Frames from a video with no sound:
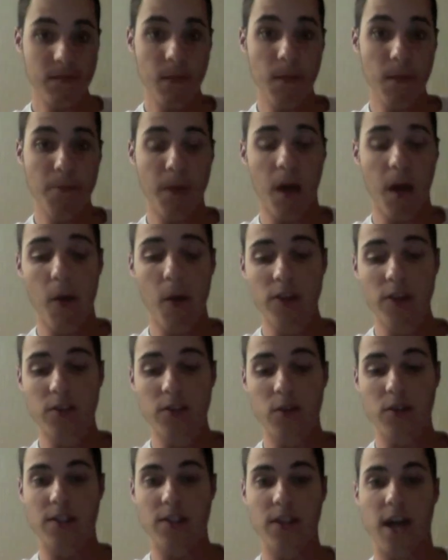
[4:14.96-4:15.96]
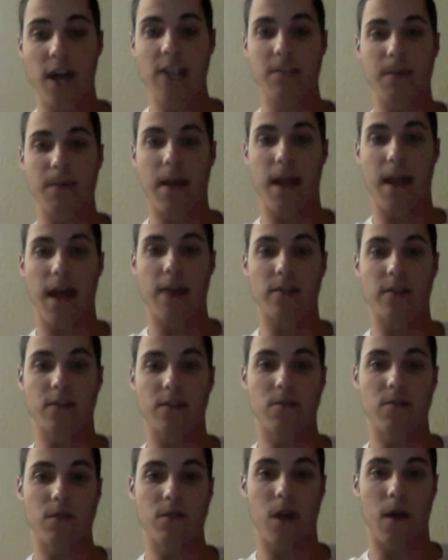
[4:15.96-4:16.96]
But I want to talk to you guys about how
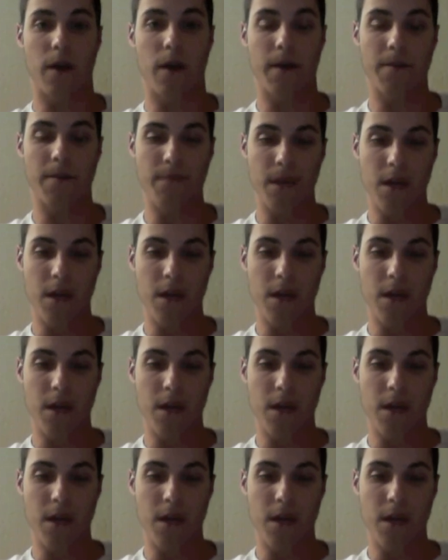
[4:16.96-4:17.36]
school's going,